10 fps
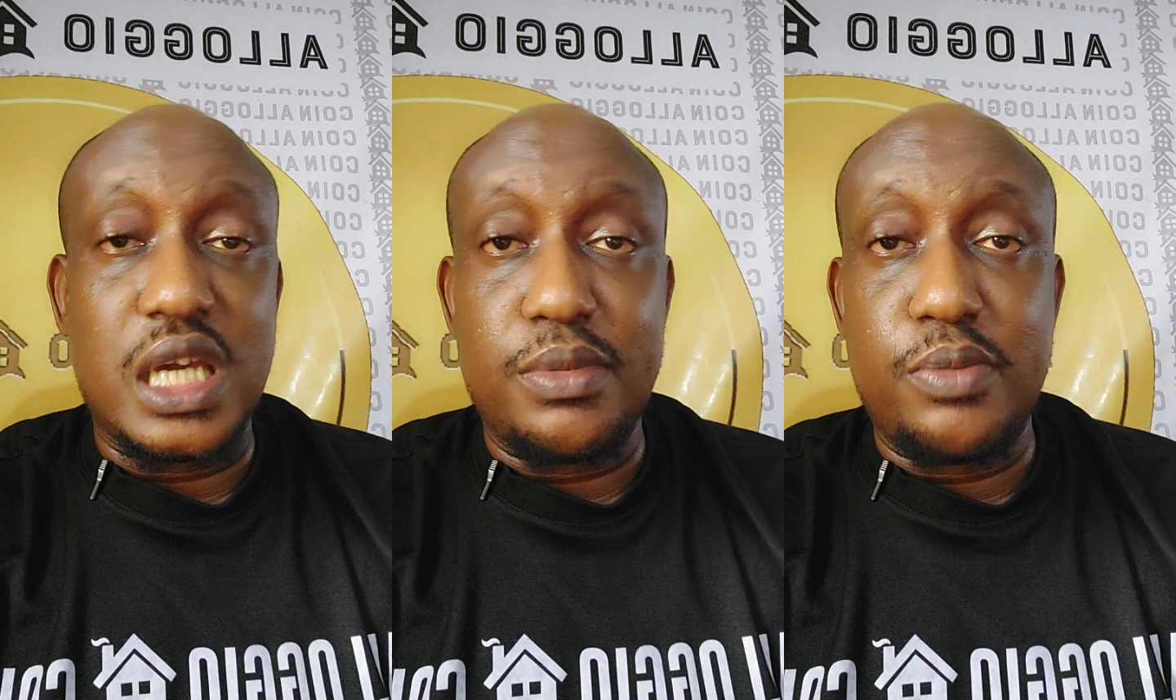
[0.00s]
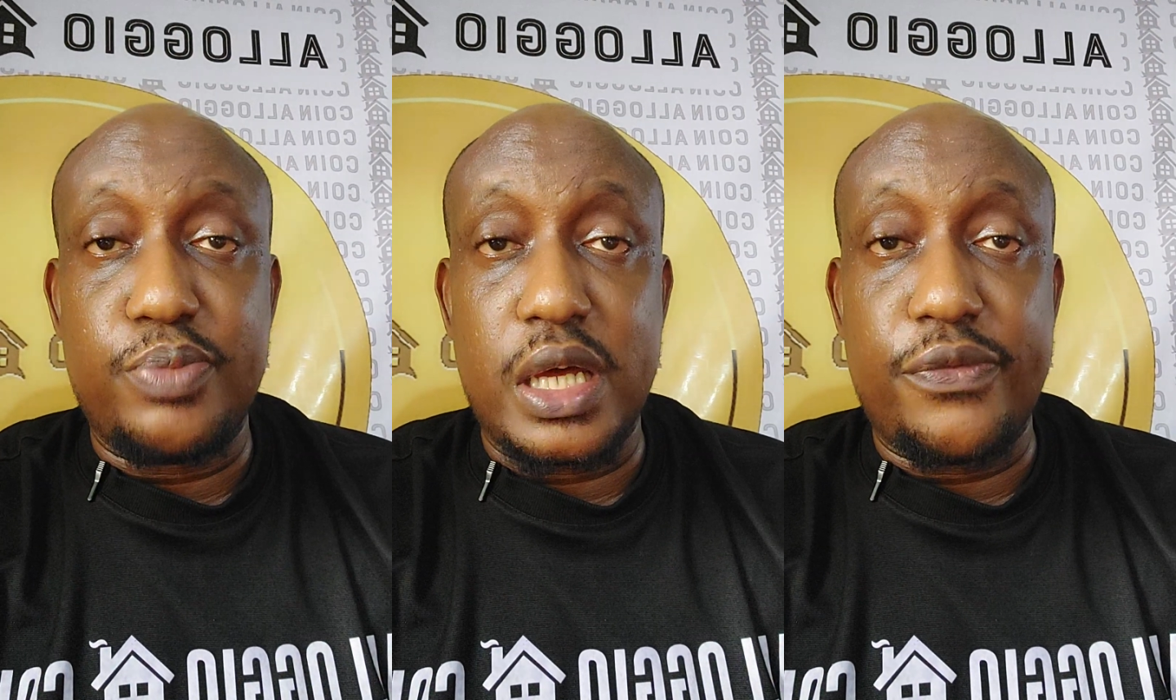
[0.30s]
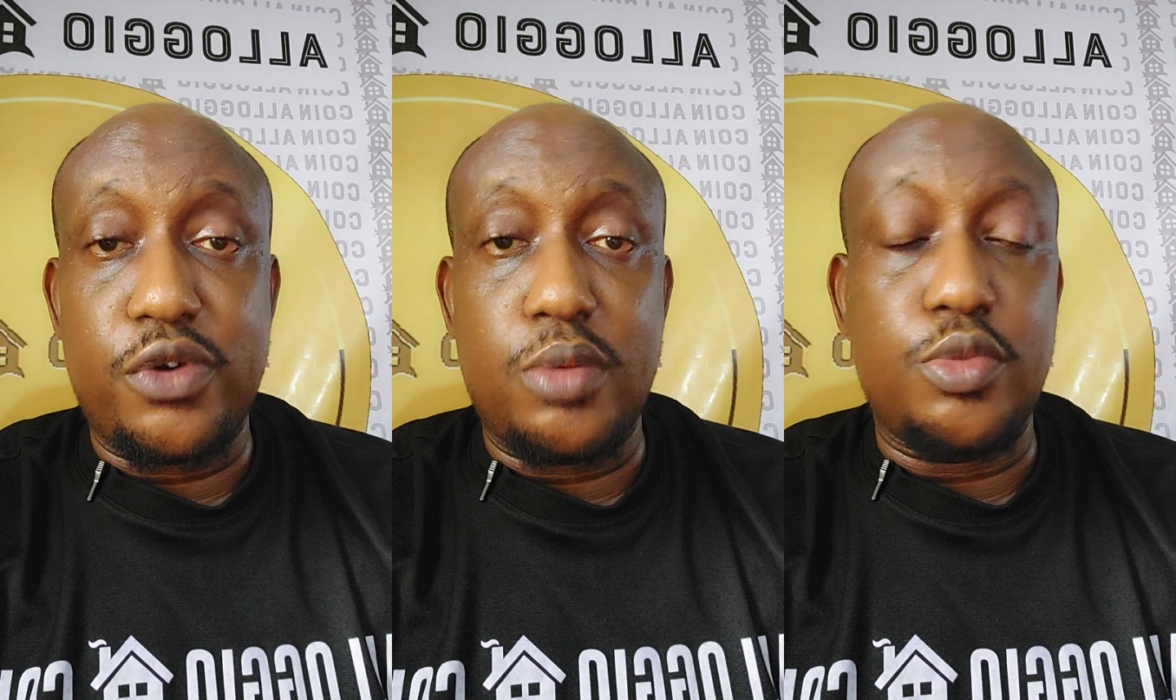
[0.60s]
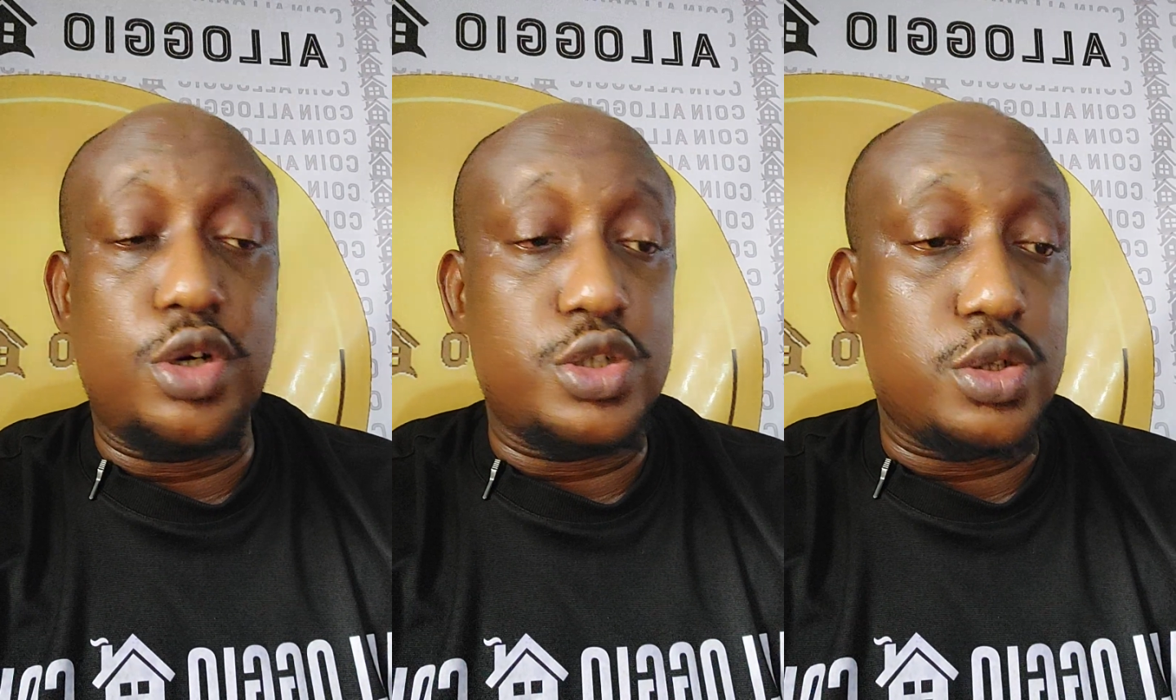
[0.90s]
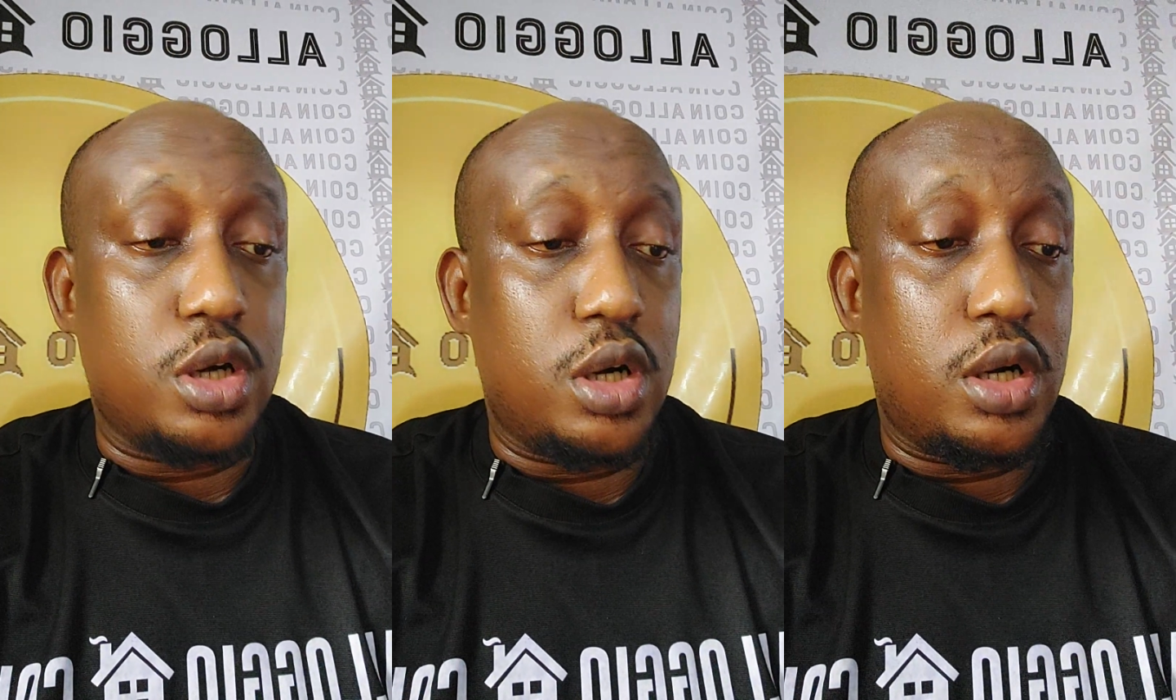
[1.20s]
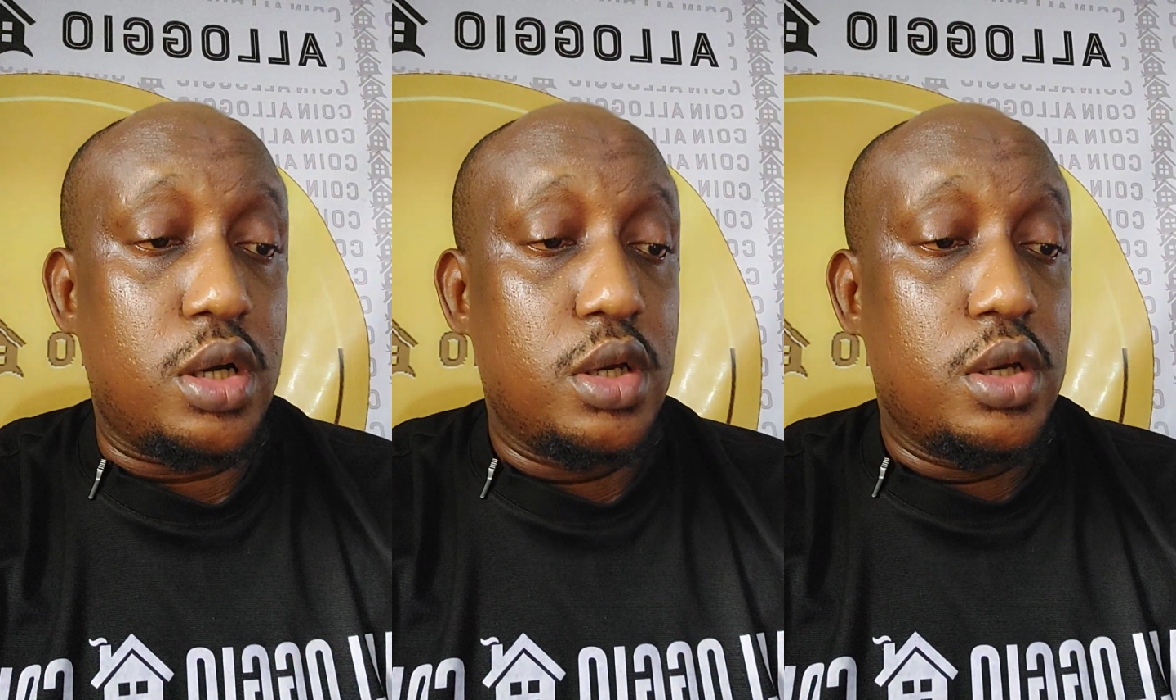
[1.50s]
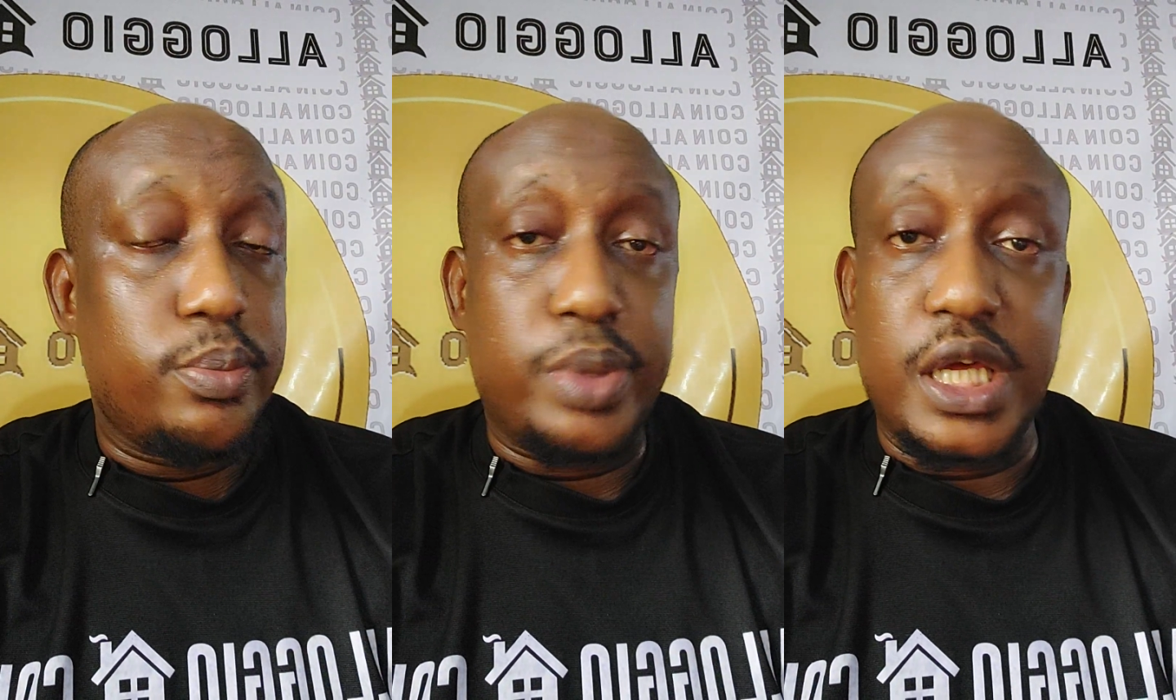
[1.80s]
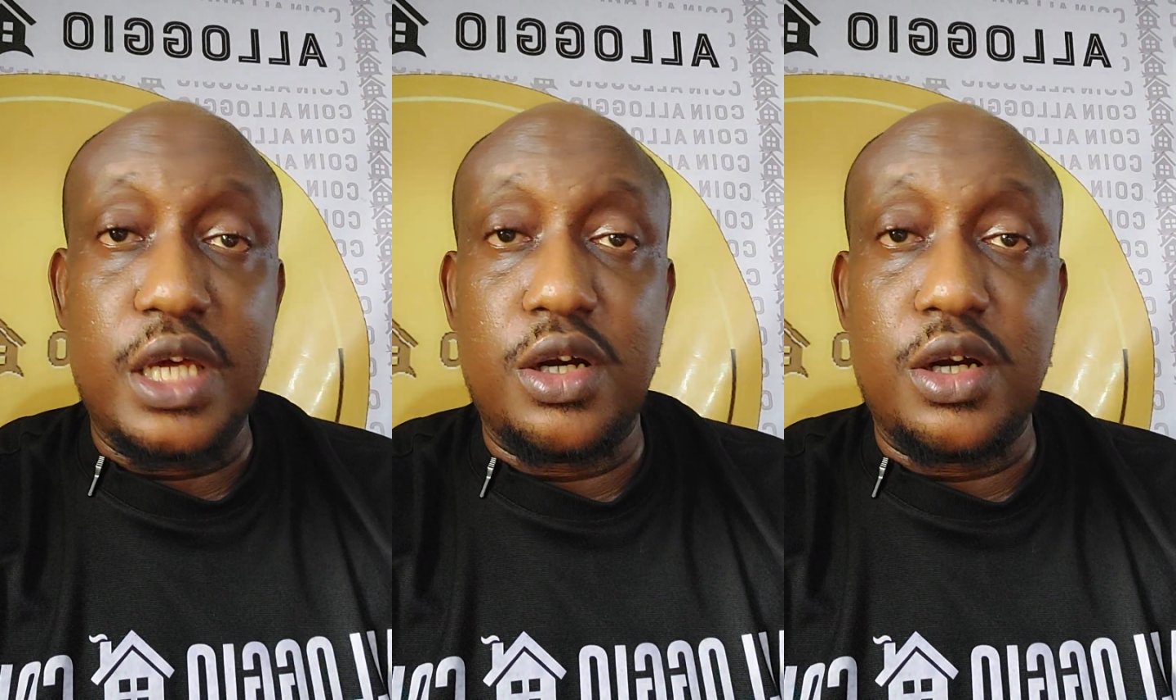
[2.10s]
gaming platform or play.